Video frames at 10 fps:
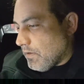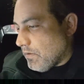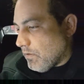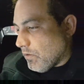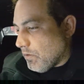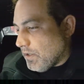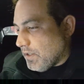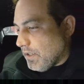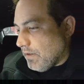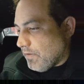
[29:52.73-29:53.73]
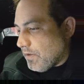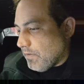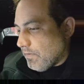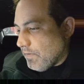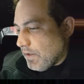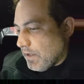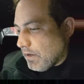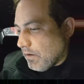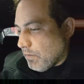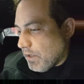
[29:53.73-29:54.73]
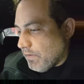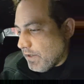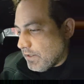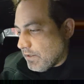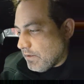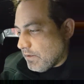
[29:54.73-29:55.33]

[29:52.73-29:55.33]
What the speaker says: order received, and then I go to my devices.